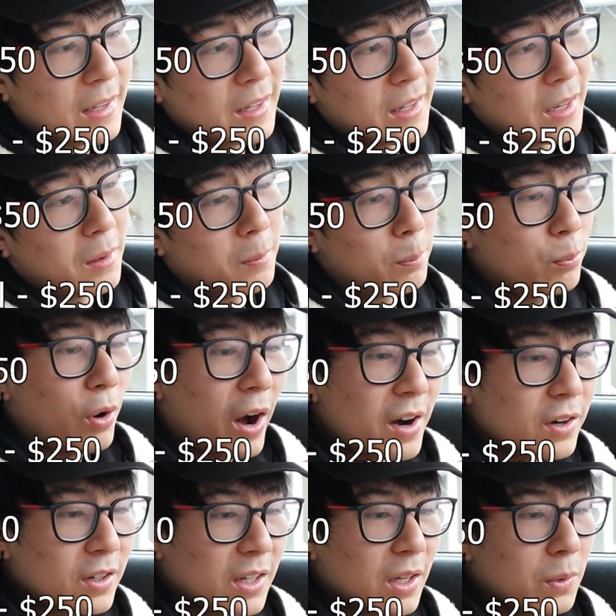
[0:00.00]
the
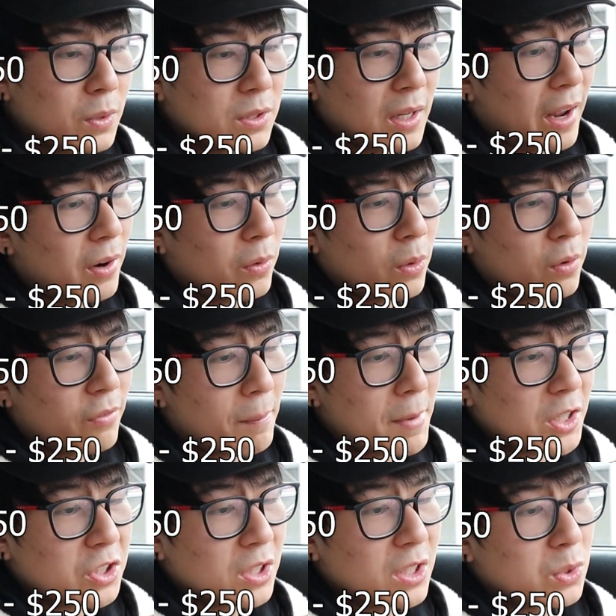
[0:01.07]
prior thing was, I don't know if I
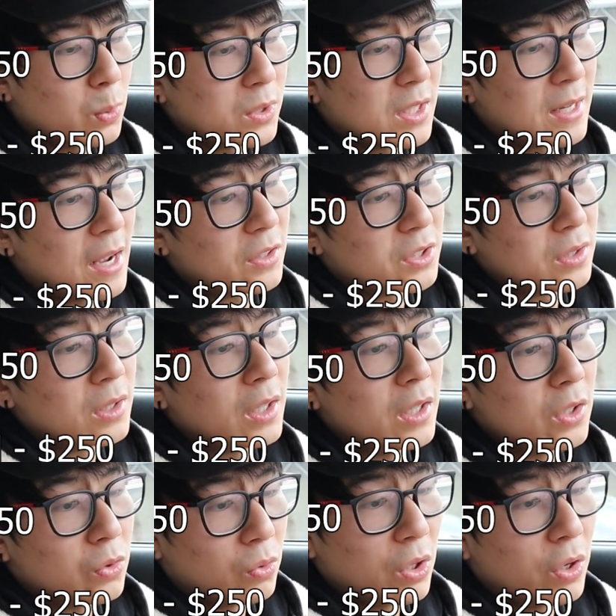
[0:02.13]
mentioned this, was
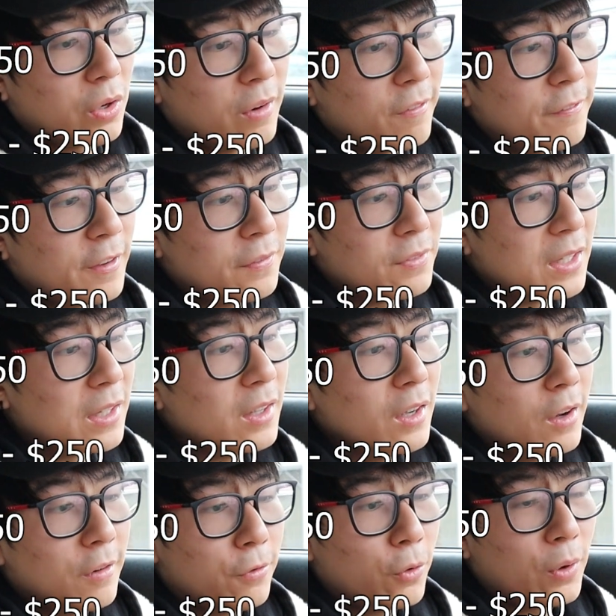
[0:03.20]
$1,350
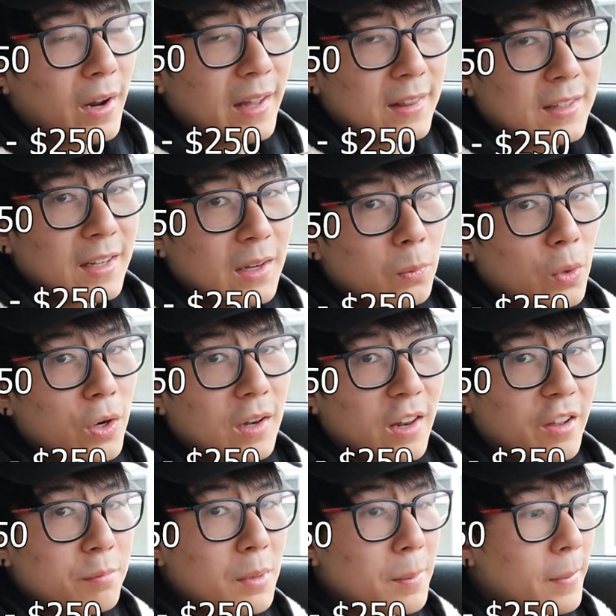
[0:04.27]
for that thing where it
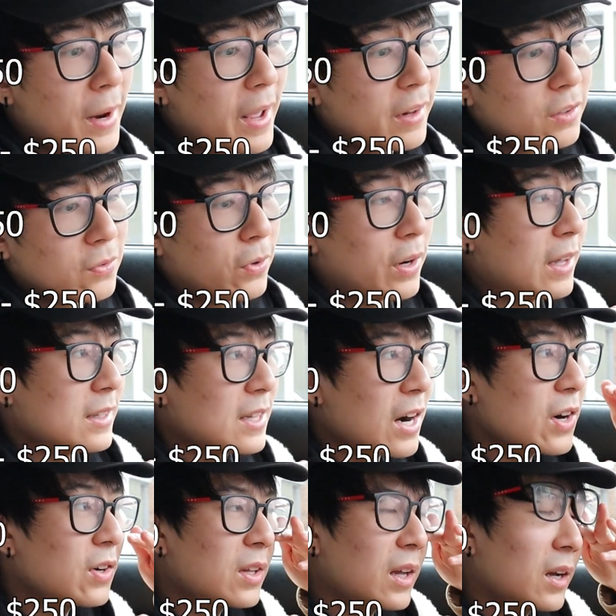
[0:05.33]
left me in my hand. For the
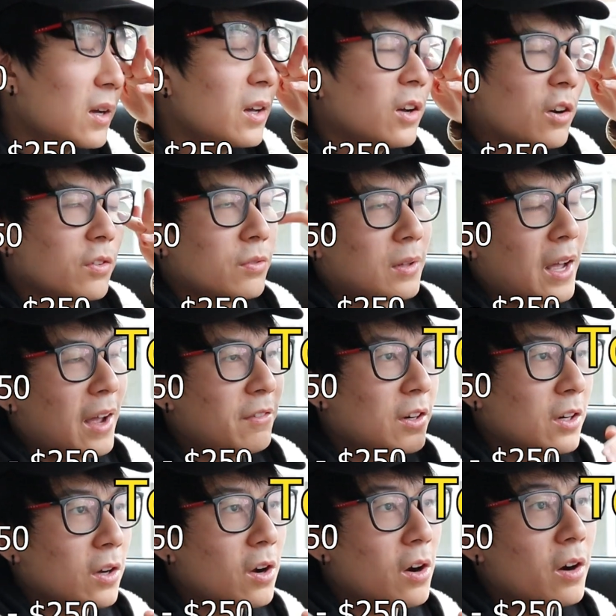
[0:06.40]
entire thing of
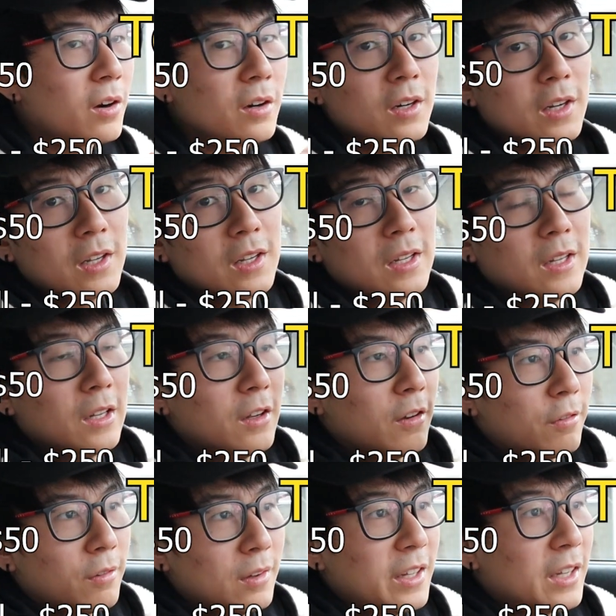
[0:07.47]
having the car
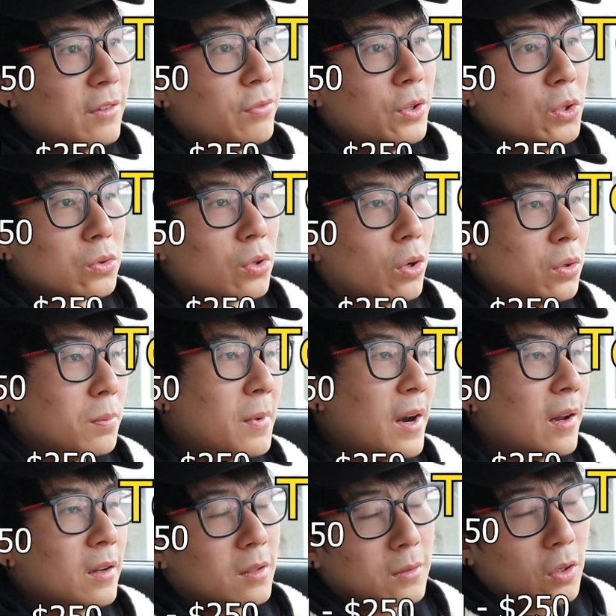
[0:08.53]
leak fuel, told to
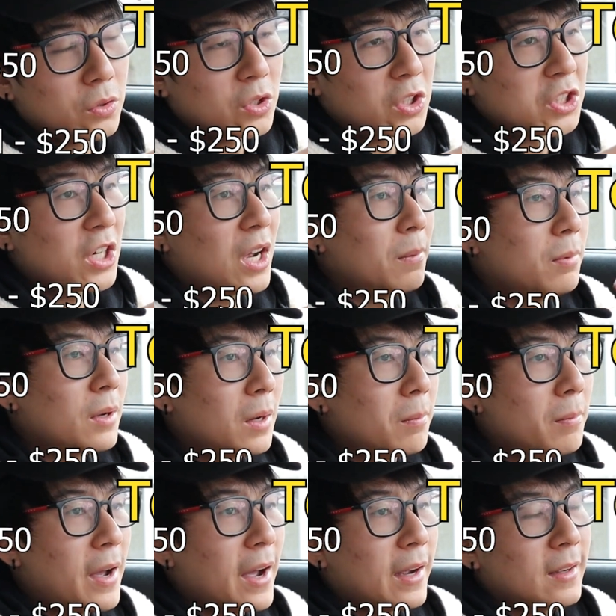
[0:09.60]
the shop,
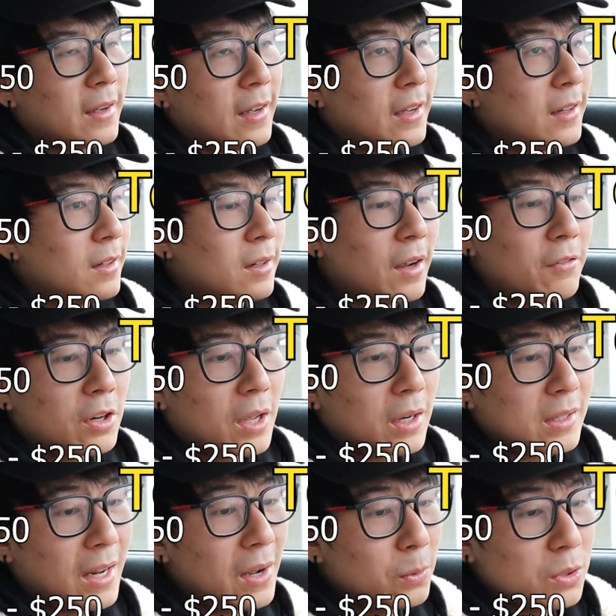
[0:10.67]
come back, and
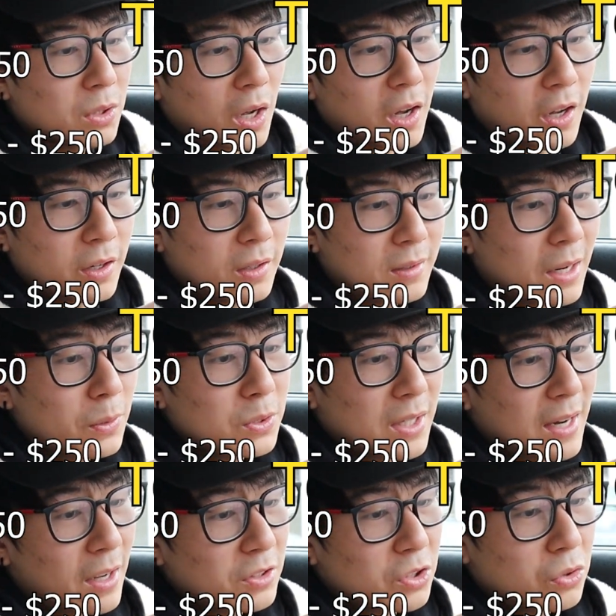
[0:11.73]
everything, that was
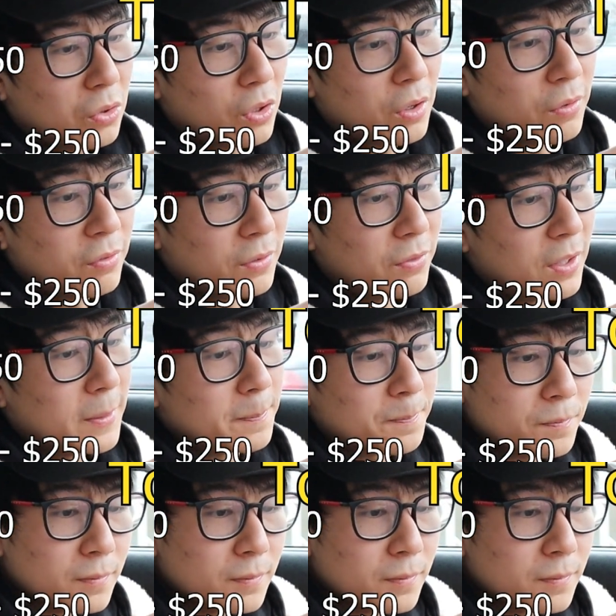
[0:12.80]
$1,350